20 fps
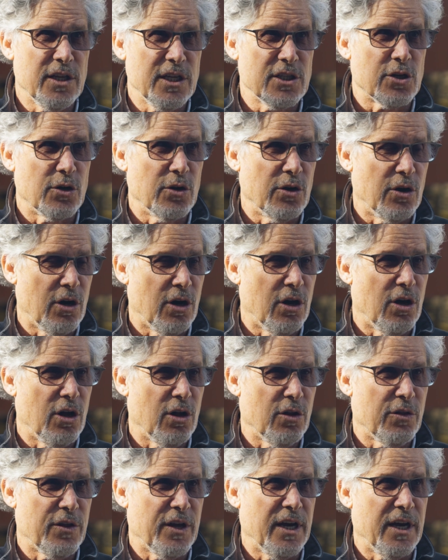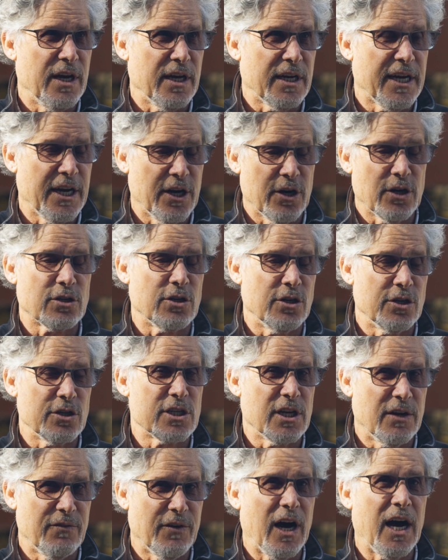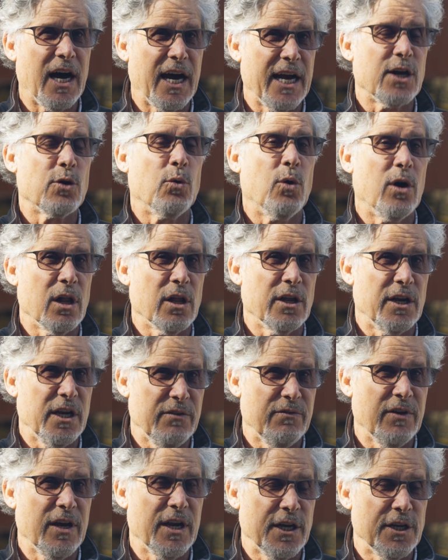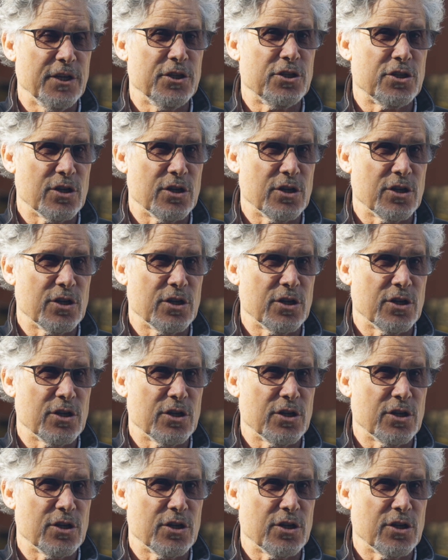these are all the characters of a high quality vintage.